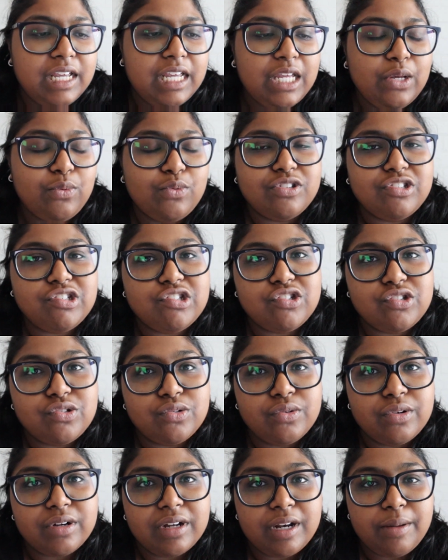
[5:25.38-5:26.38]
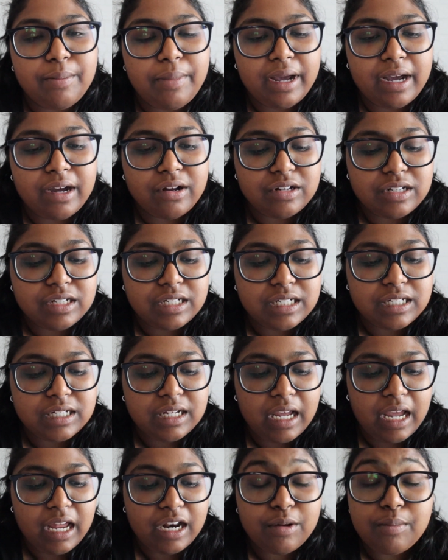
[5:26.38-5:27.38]
He was just talking about
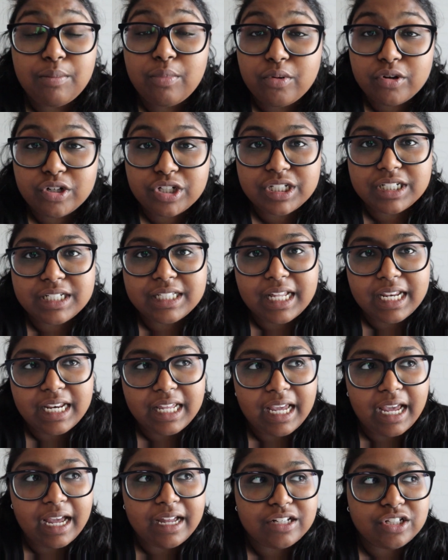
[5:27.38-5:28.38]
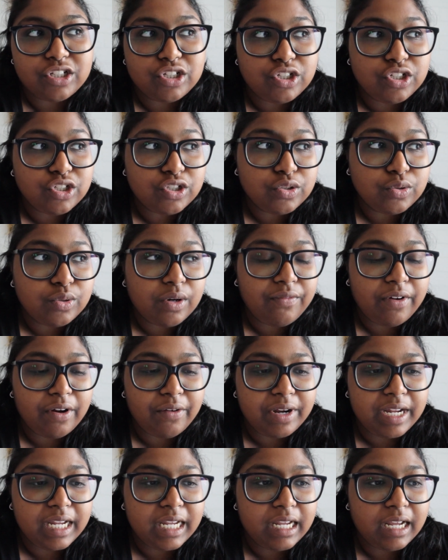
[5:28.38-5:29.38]
an abortion that he had to do, a
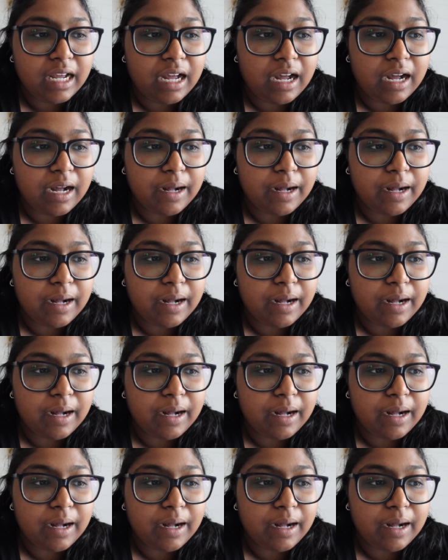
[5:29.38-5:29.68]
very